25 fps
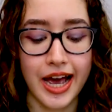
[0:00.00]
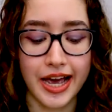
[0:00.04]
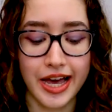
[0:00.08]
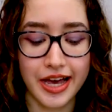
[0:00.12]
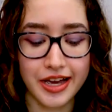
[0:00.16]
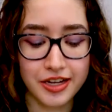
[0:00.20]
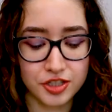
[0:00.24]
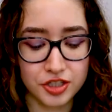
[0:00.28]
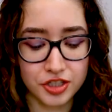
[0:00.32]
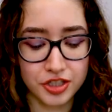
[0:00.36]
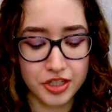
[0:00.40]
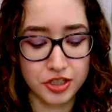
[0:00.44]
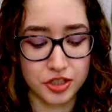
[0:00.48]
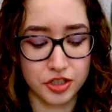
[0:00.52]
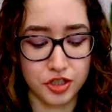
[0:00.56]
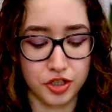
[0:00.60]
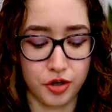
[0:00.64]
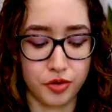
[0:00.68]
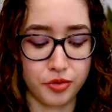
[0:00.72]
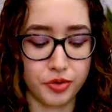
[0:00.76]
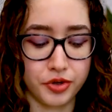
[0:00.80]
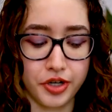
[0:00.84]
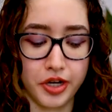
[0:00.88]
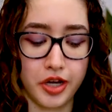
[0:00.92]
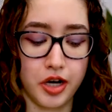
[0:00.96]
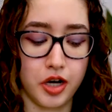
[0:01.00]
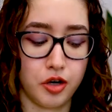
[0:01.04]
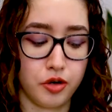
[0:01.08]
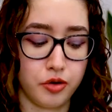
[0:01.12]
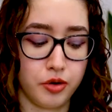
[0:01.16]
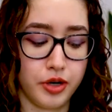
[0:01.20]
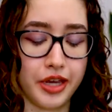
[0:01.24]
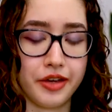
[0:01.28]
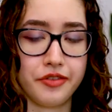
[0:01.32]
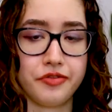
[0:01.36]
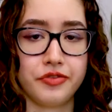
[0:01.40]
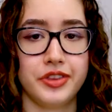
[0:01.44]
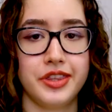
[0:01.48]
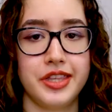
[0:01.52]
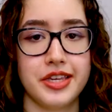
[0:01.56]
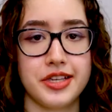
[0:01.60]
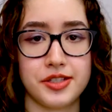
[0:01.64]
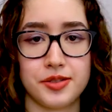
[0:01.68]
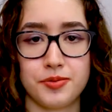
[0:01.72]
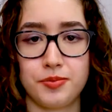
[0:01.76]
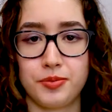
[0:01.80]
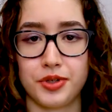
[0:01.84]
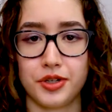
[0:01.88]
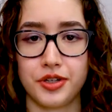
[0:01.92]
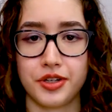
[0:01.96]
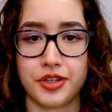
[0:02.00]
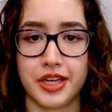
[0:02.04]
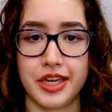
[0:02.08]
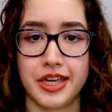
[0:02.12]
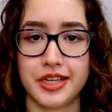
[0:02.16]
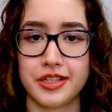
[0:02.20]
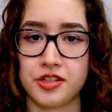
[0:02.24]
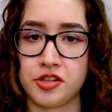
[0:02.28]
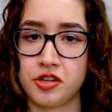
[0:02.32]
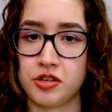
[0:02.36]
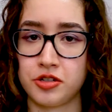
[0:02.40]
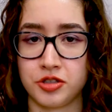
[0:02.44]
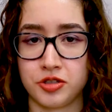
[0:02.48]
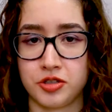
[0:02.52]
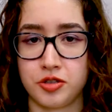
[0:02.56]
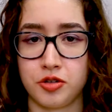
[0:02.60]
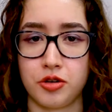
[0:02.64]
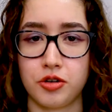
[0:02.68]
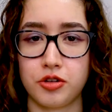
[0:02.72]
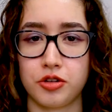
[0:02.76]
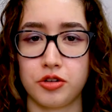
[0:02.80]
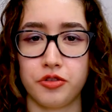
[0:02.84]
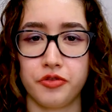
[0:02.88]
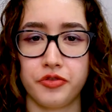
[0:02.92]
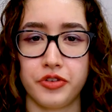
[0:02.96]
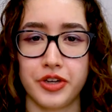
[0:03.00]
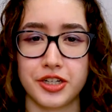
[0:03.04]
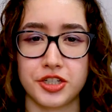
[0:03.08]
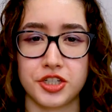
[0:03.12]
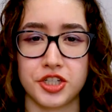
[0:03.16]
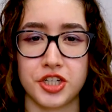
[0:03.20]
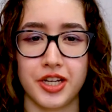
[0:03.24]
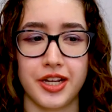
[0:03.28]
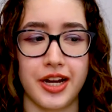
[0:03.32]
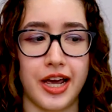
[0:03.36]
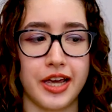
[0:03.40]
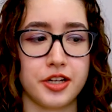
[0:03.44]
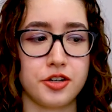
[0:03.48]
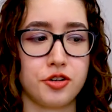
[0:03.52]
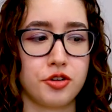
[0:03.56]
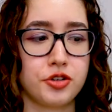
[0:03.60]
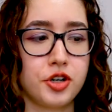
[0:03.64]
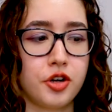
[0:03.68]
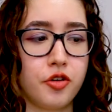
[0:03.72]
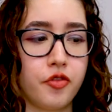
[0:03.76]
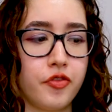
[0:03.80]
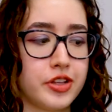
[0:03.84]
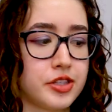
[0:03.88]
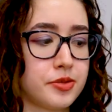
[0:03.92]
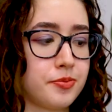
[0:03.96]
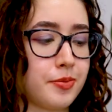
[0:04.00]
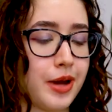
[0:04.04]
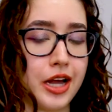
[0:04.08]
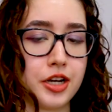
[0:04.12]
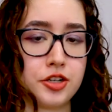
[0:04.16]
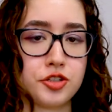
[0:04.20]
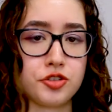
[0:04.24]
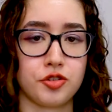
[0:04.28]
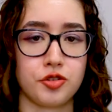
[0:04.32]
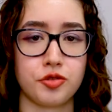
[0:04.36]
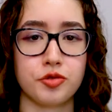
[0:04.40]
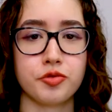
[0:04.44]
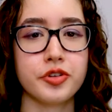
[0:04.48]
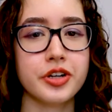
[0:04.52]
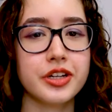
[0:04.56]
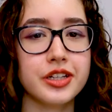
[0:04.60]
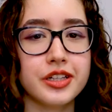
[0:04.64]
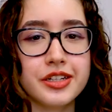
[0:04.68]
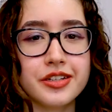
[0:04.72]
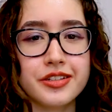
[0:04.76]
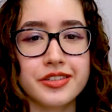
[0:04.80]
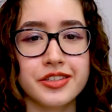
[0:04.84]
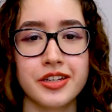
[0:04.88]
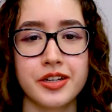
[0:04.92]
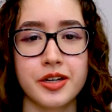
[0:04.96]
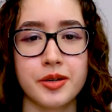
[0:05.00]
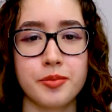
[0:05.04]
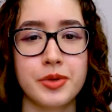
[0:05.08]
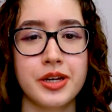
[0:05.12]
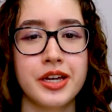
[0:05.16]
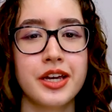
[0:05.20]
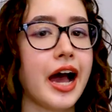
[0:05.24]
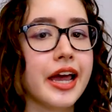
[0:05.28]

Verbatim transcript: I actually don't know if this book is historical fiction. I don't know if it's magical realism.